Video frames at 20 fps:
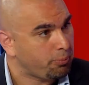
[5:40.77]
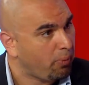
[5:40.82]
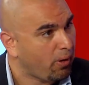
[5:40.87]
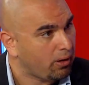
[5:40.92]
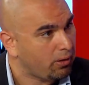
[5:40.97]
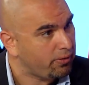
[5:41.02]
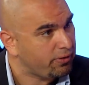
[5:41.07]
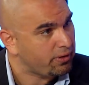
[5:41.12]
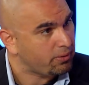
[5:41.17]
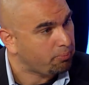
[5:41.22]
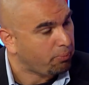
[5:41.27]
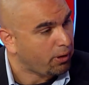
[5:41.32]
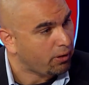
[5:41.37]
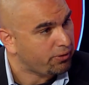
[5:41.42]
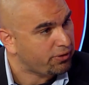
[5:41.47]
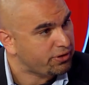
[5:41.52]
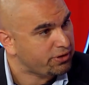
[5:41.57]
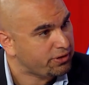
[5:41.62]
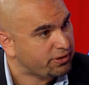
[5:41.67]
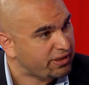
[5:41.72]
part of the part of
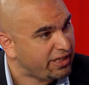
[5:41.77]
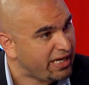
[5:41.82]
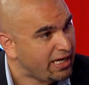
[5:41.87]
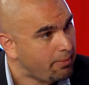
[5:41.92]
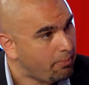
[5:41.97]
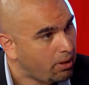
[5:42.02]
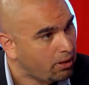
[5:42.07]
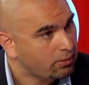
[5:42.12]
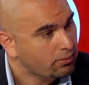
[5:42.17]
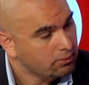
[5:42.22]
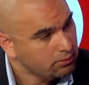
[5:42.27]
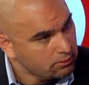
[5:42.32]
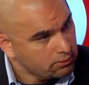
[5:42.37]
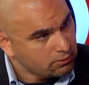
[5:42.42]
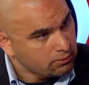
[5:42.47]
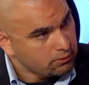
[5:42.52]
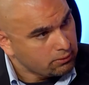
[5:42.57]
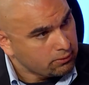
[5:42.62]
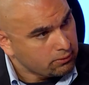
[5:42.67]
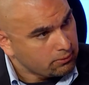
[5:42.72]
the scheme?
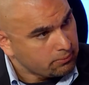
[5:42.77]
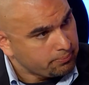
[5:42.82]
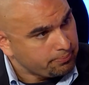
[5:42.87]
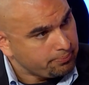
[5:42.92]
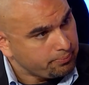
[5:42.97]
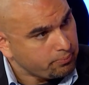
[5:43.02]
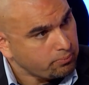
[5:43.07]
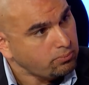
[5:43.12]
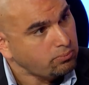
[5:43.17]
I was always a